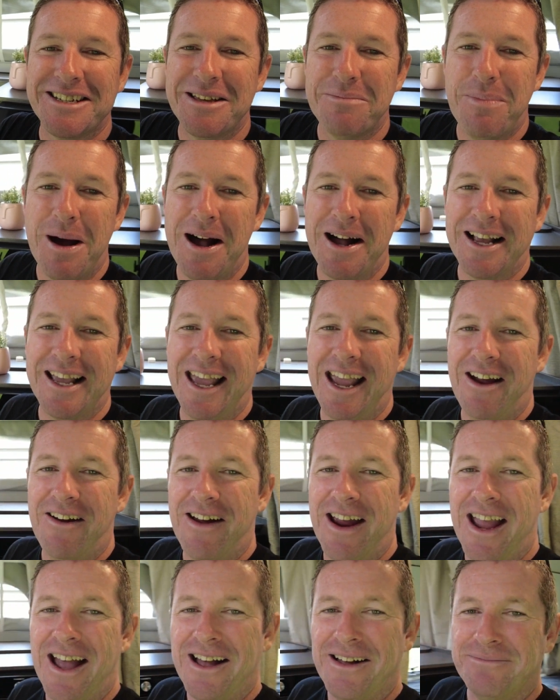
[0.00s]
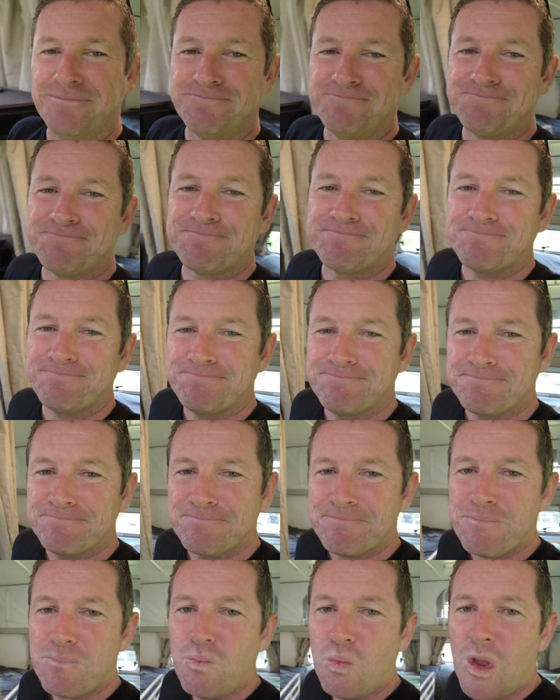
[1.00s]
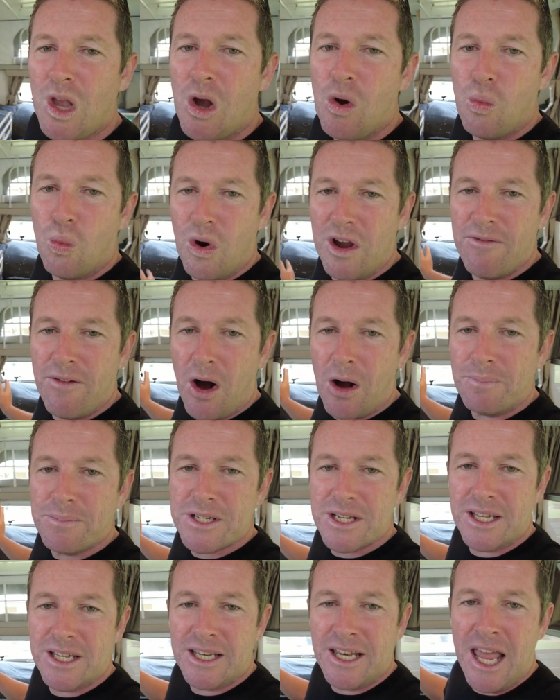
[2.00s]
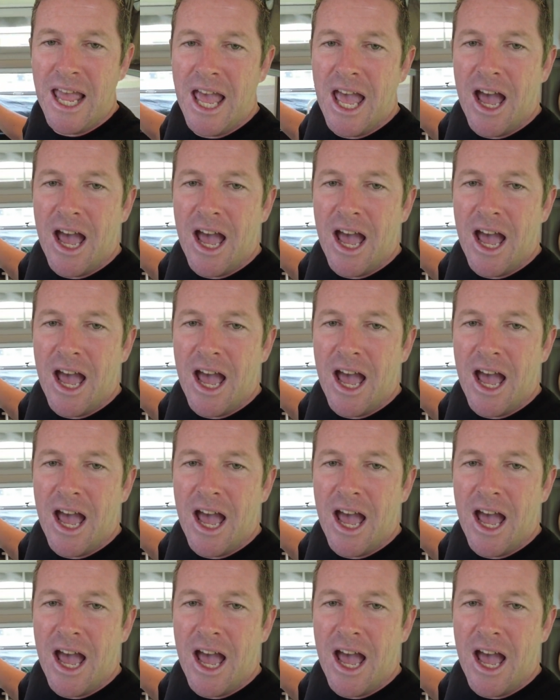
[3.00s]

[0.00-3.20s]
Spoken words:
the bunk area. We've opted